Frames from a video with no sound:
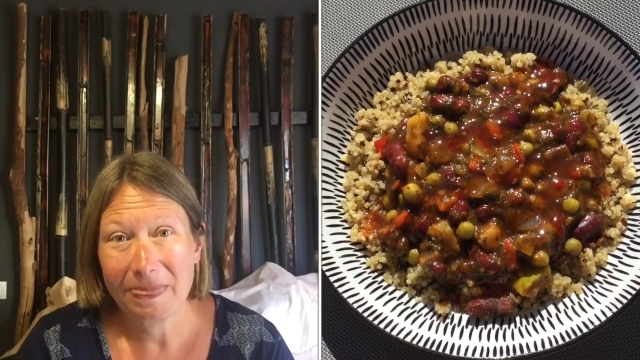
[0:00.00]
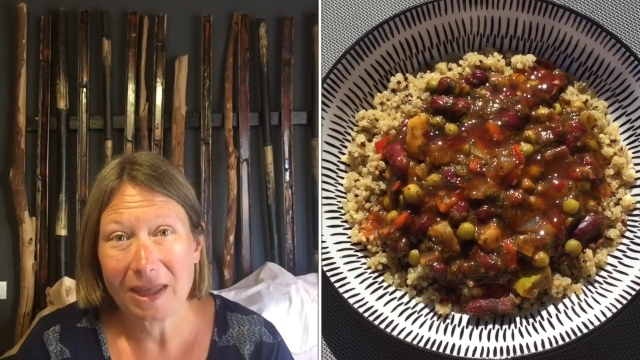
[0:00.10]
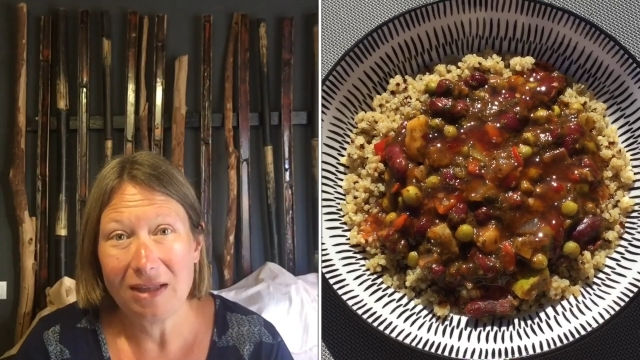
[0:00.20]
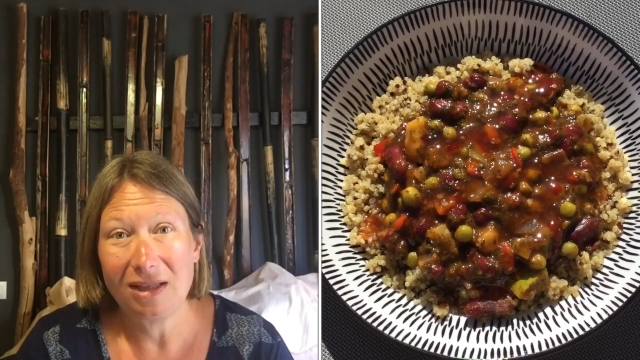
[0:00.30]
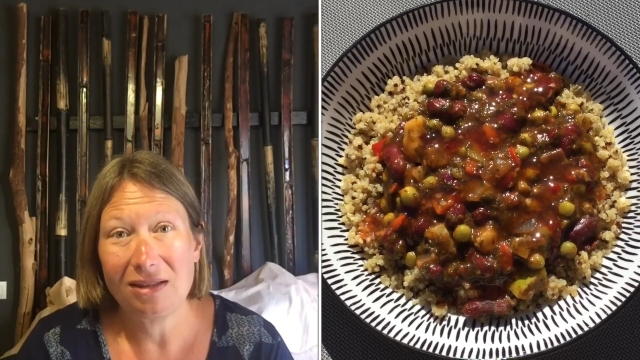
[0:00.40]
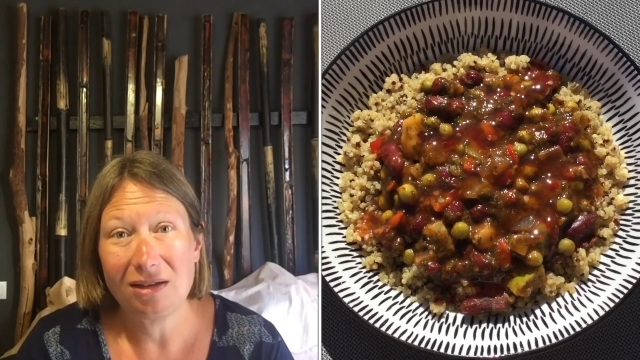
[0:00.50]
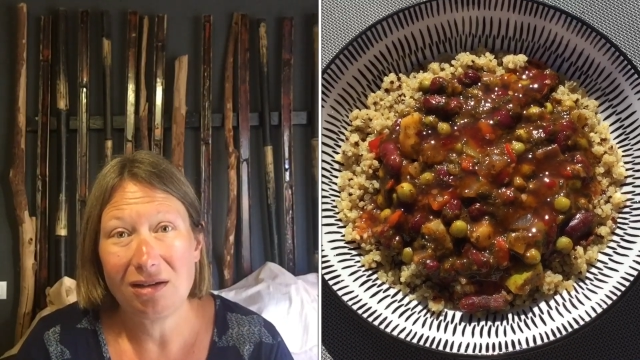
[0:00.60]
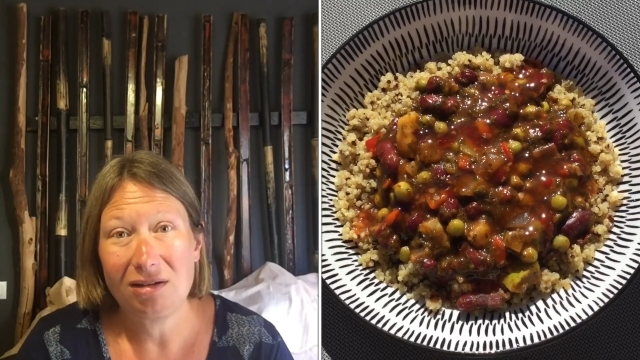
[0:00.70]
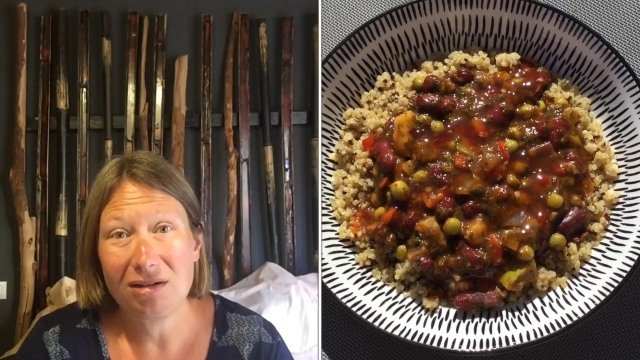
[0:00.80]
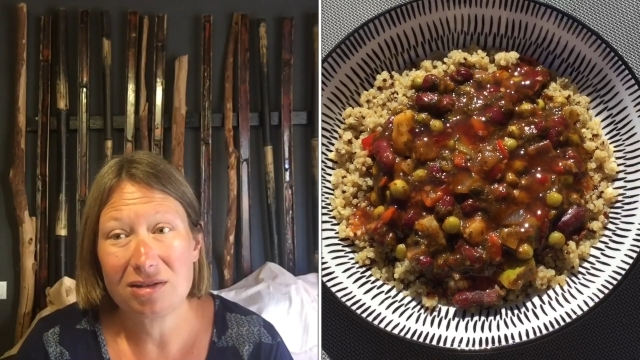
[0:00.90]
And then the
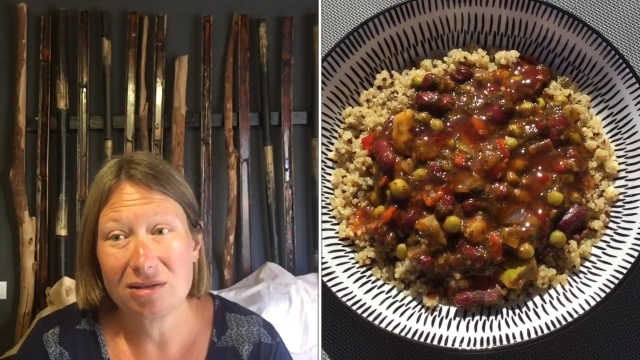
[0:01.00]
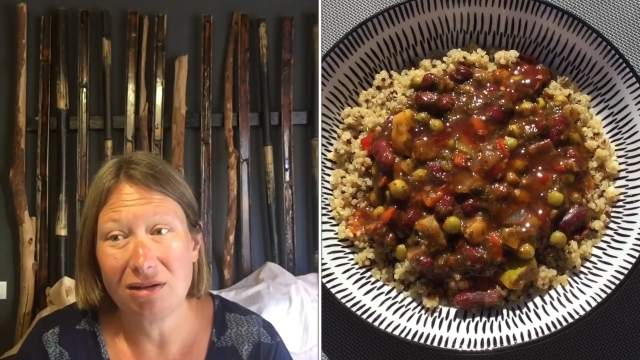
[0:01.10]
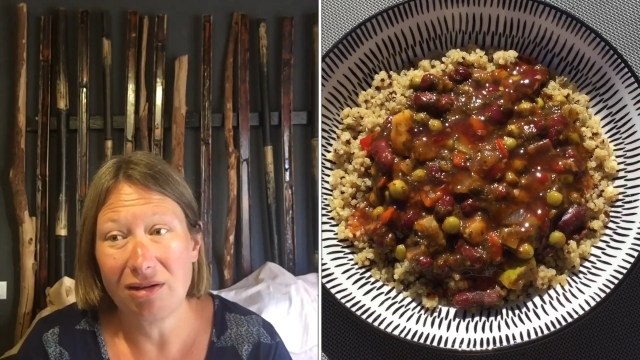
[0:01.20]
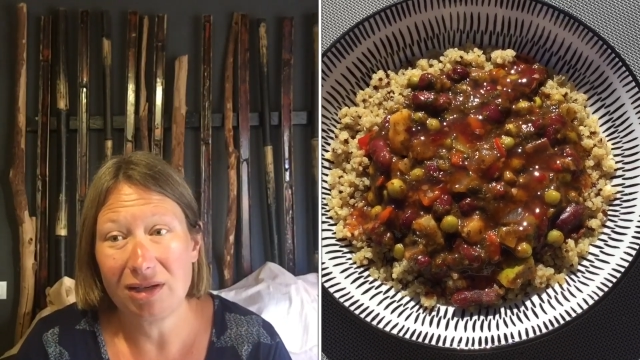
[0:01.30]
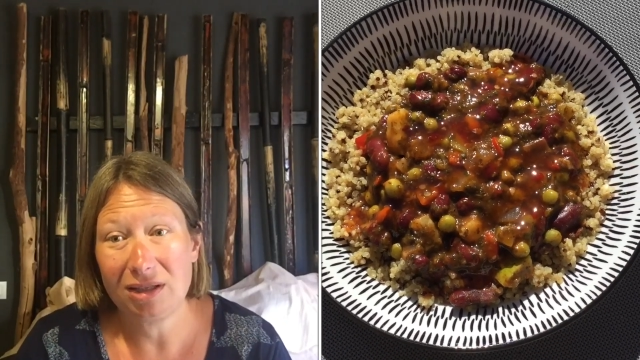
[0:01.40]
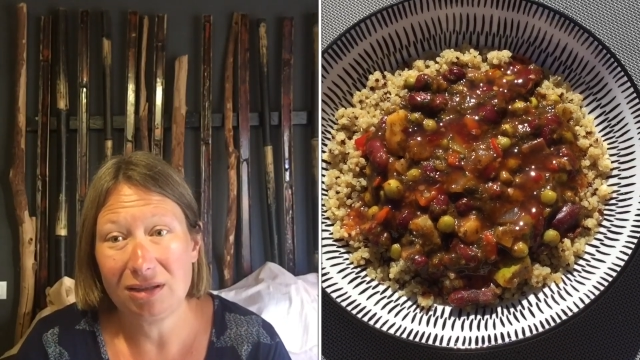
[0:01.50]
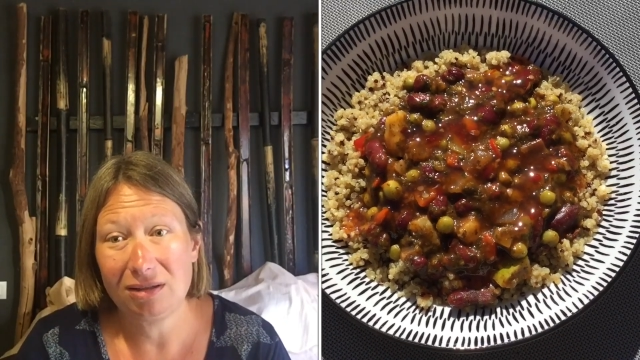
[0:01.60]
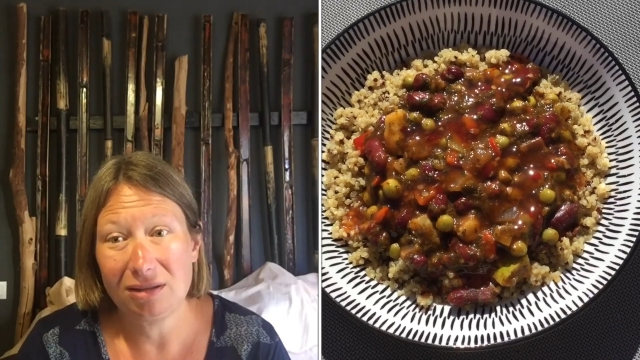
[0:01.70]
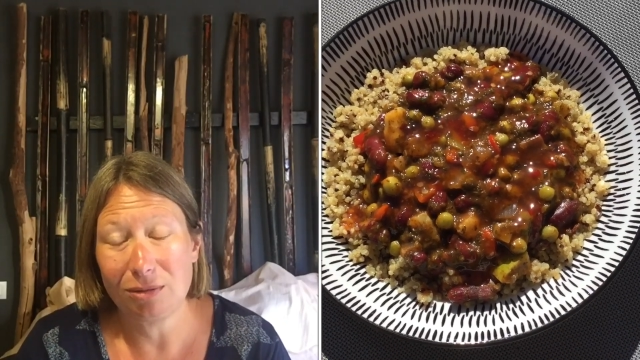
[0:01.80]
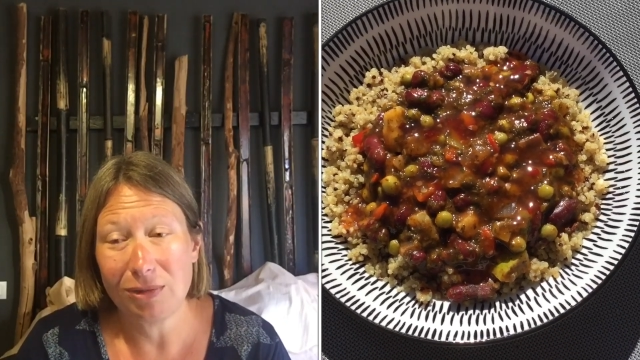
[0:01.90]
last night
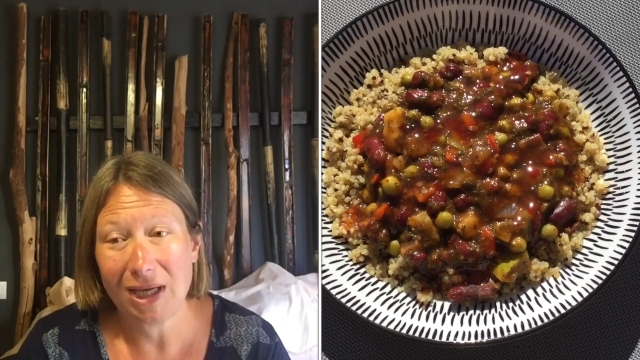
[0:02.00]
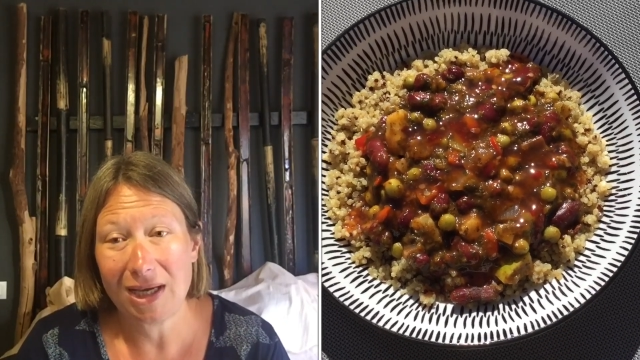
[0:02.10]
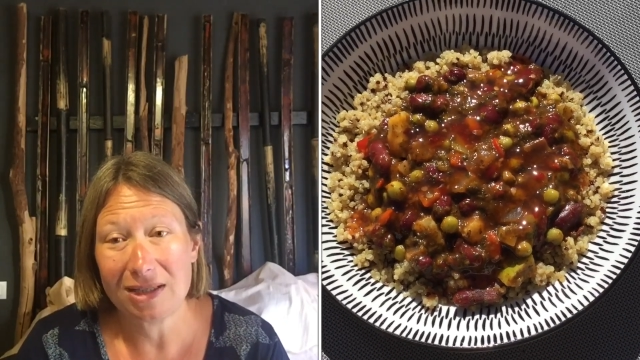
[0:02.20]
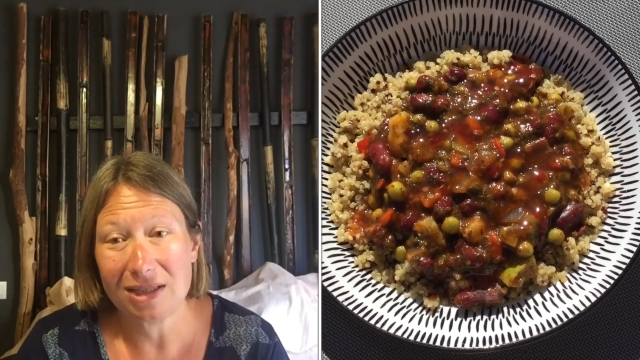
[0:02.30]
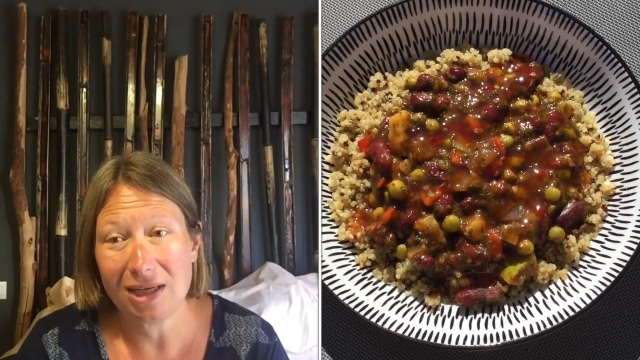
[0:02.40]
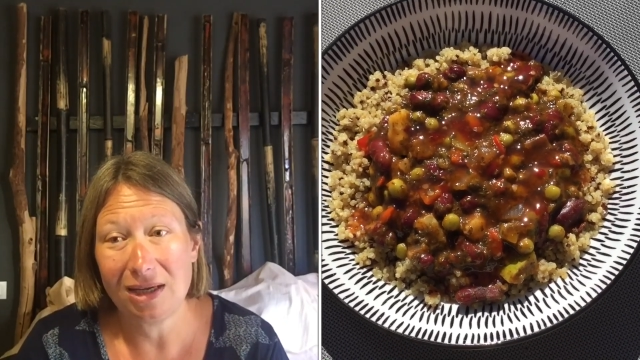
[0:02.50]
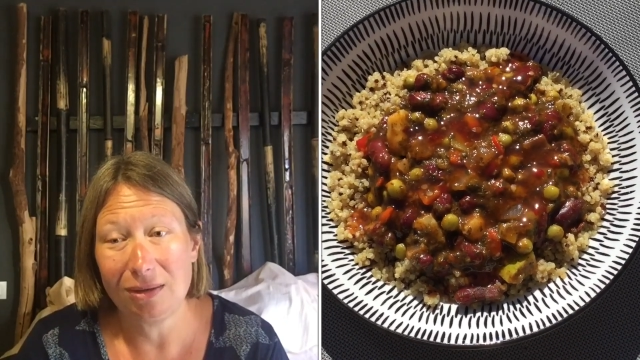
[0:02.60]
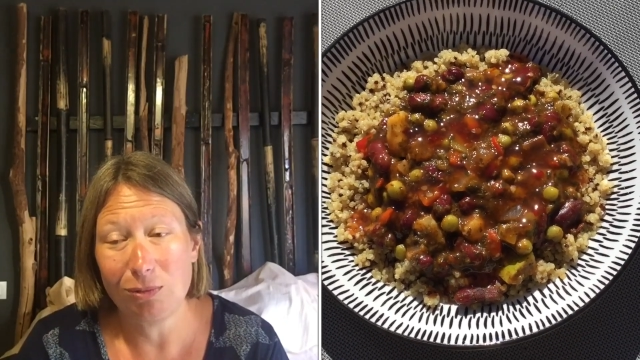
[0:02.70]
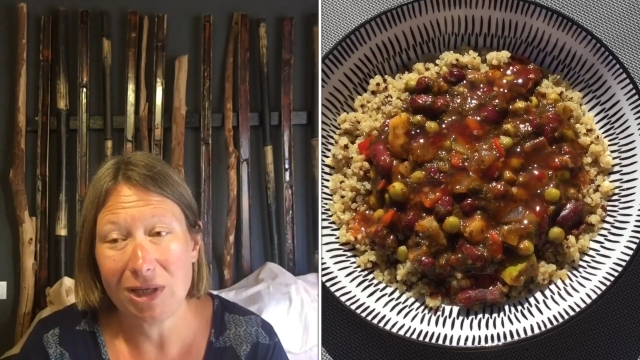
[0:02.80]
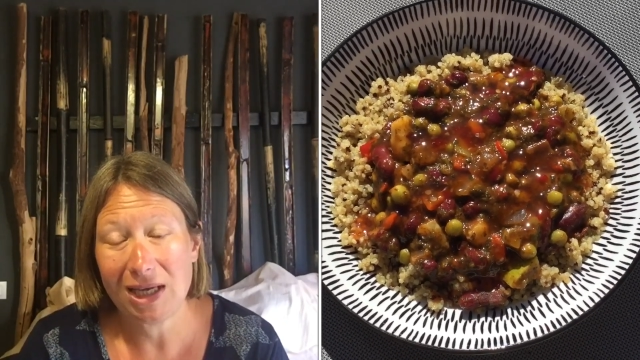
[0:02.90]
that we had it,
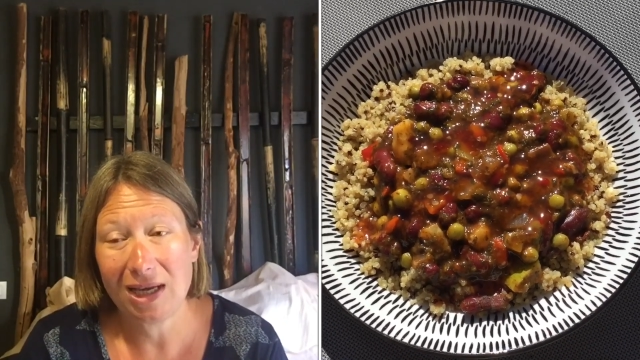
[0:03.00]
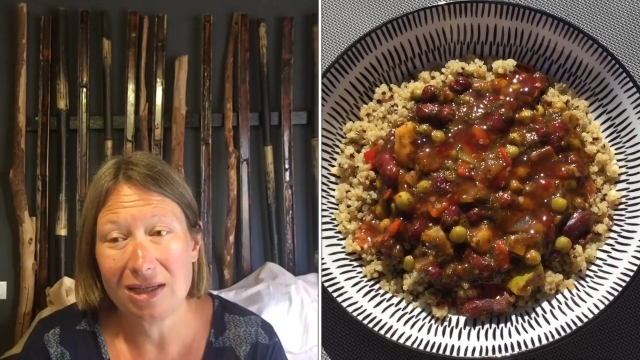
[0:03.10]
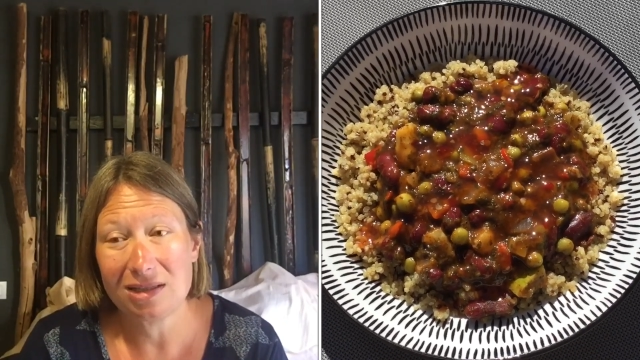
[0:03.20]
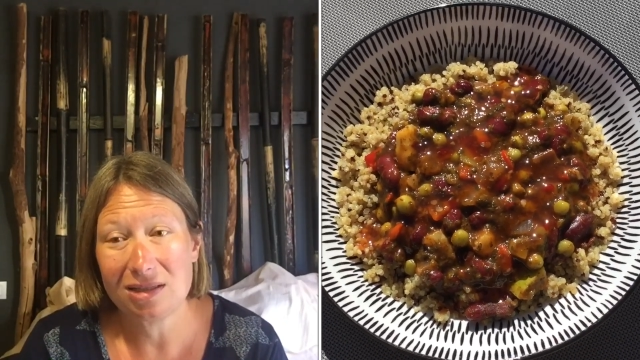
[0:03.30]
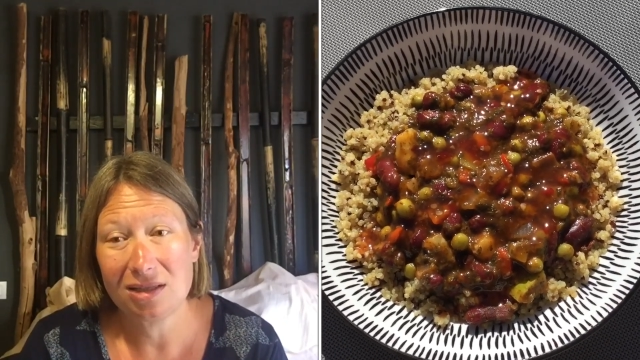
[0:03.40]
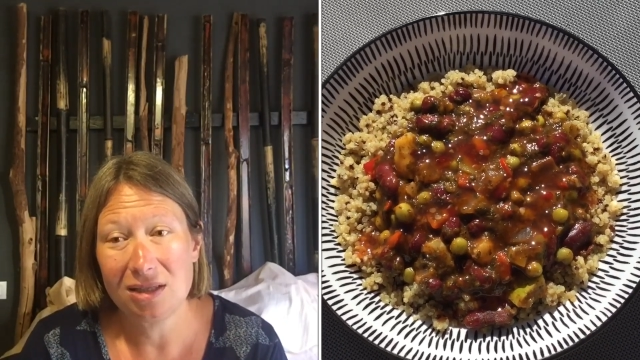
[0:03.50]
we had